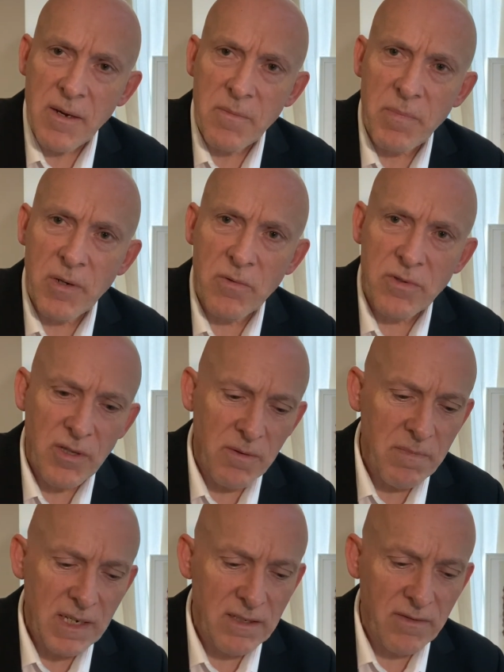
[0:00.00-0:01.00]
but also the
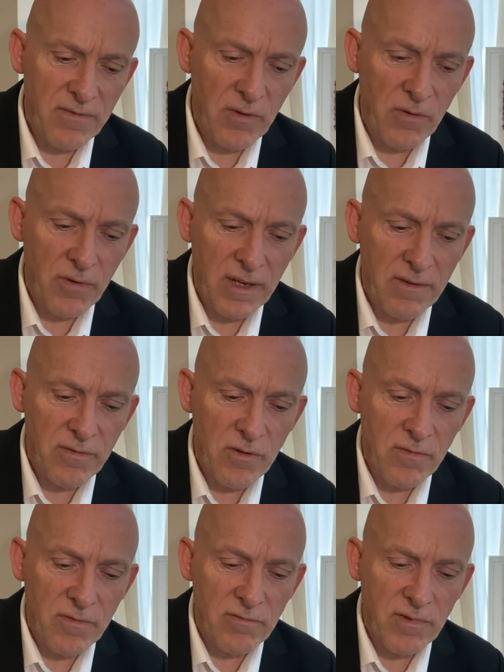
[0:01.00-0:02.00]
metaphor,
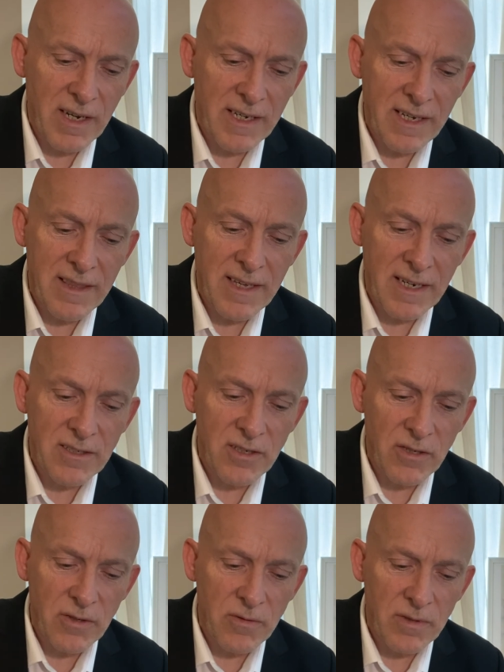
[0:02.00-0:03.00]
therefore, relating that
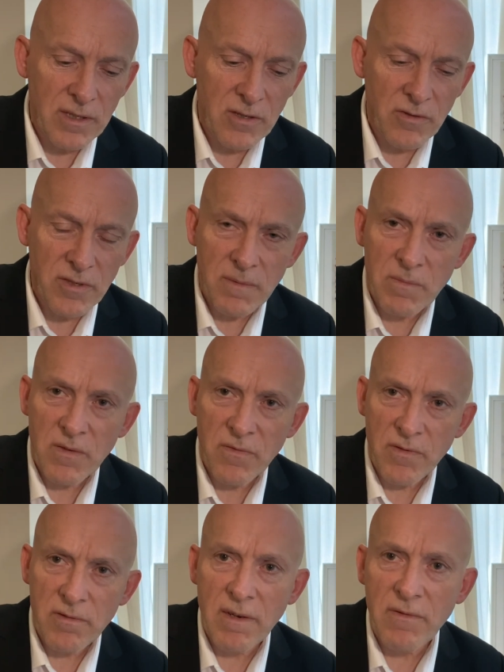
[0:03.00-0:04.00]
to this concept of
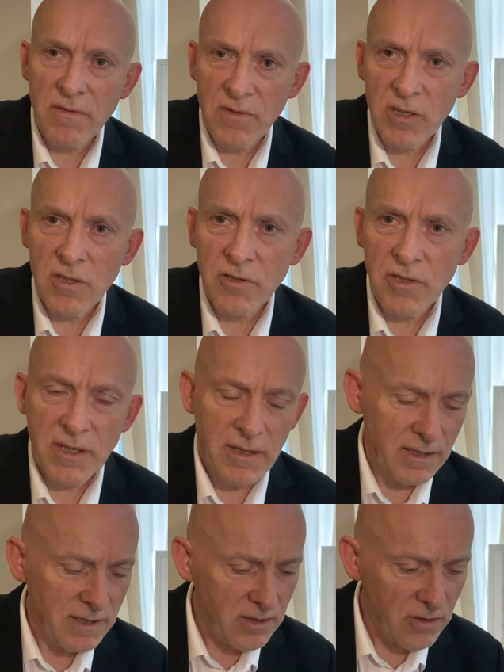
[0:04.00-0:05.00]
forever virgin,
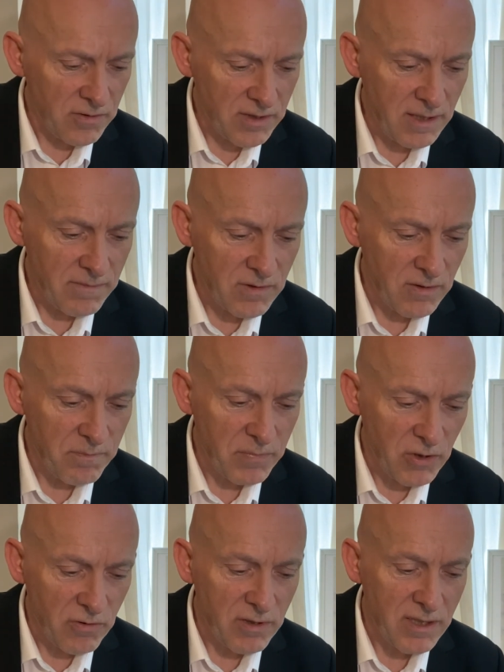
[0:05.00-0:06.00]
this concept of
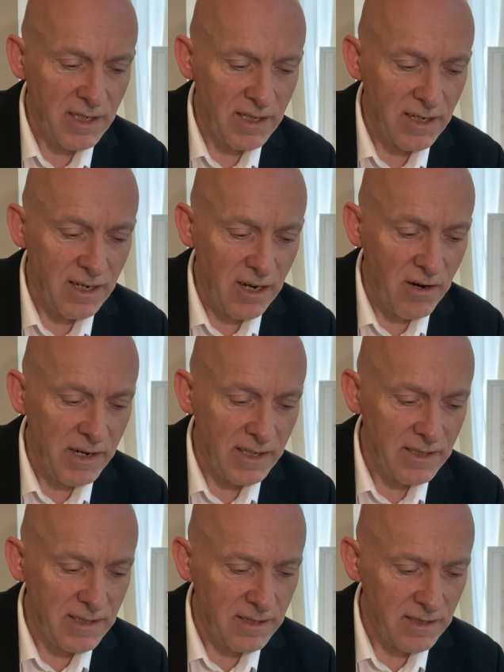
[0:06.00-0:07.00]
purity and
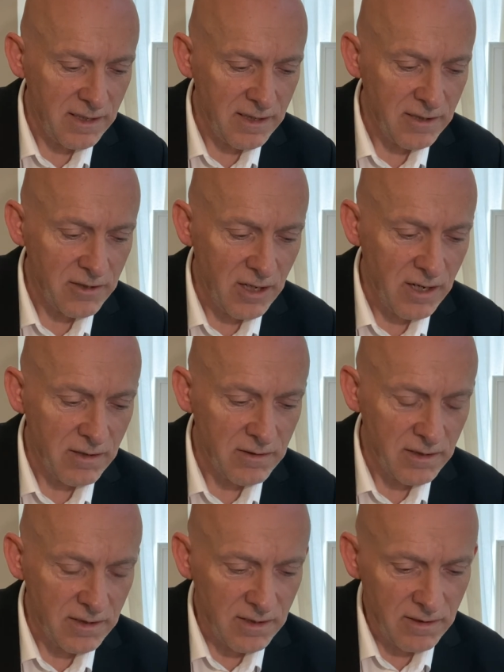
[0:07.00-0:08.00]
light in the
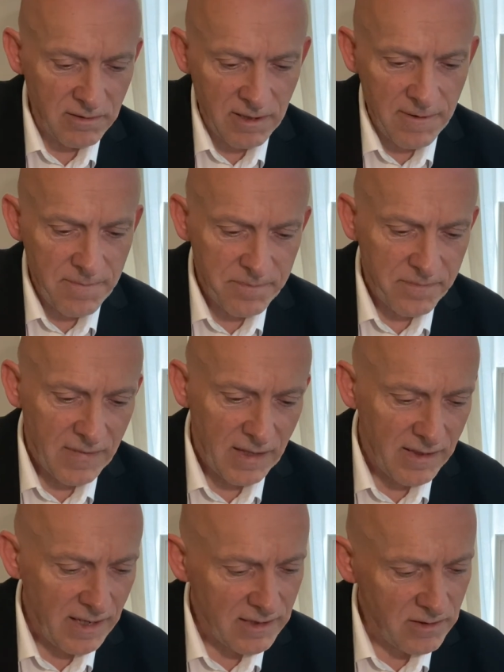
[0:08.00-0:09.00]
darkness. So
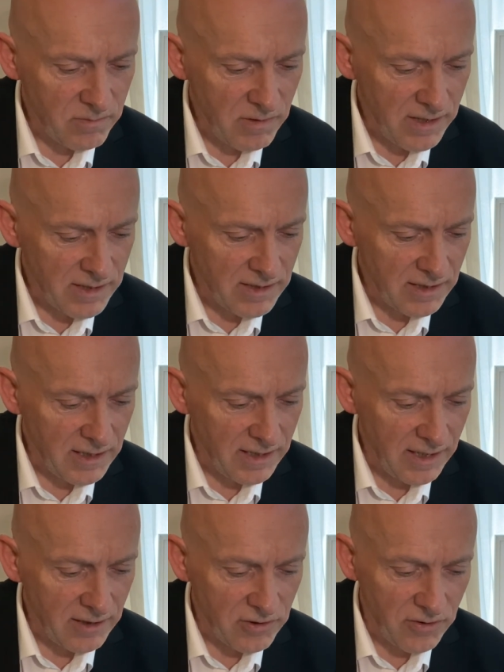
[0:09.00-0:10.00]
that's where there's a
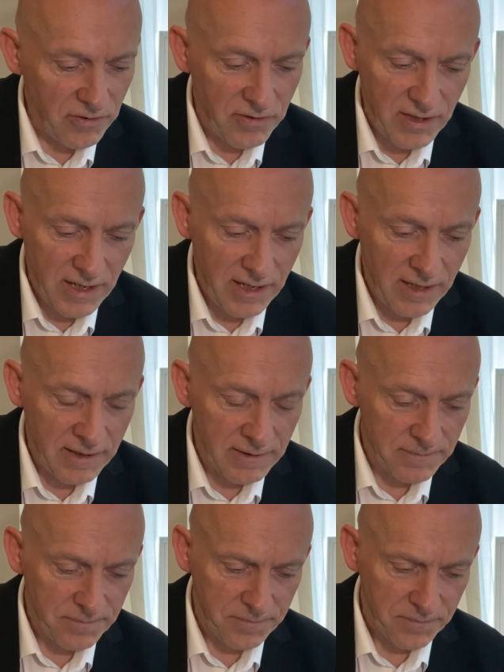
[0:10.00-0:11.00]
connection there.
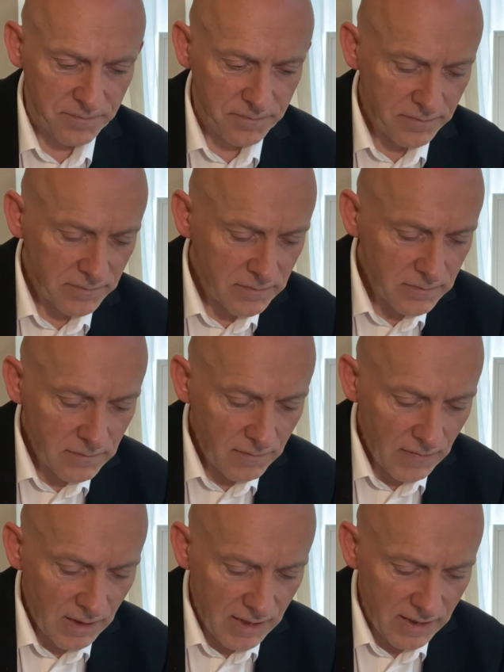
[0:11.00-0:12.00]

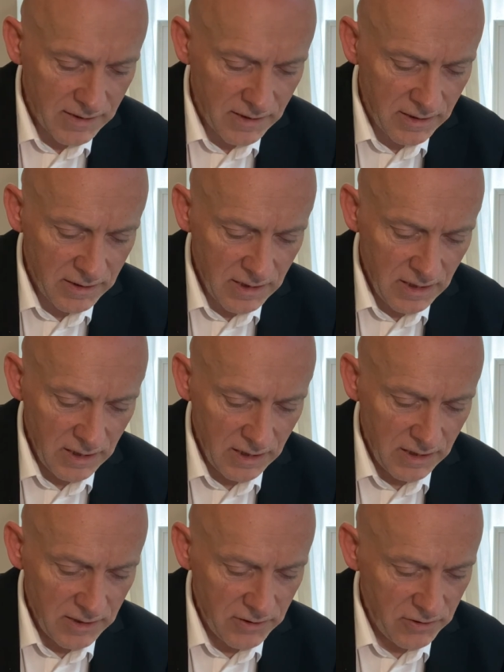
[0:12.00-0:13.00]
And
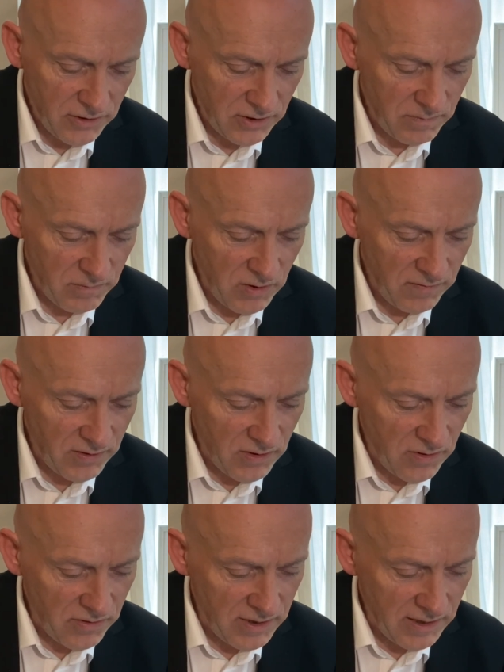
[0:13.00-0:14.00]
just moving
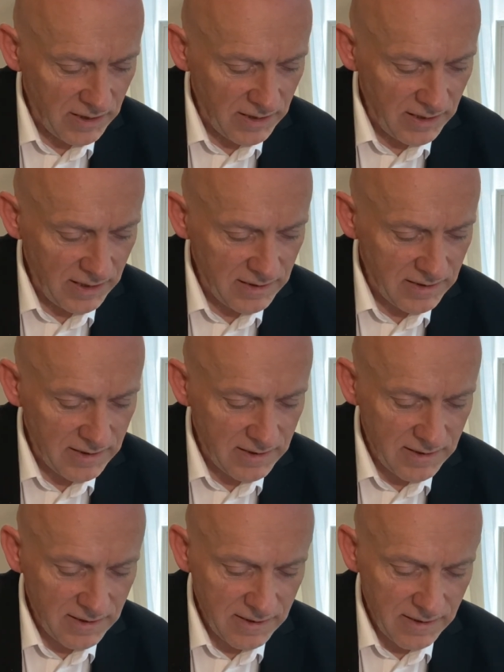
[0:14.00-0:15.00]
on,
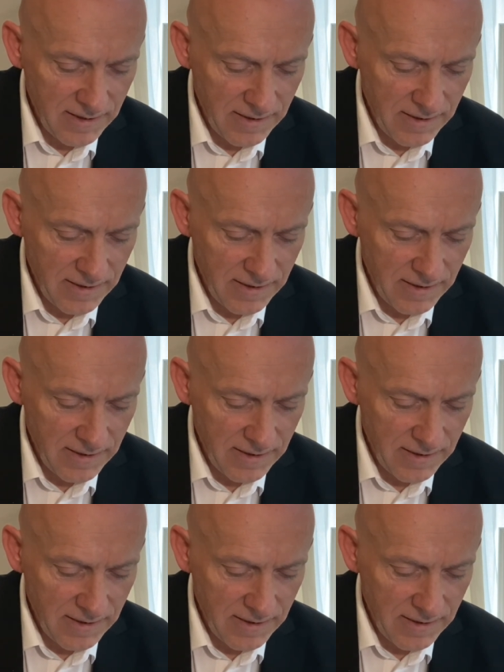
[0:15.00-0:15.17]
it's,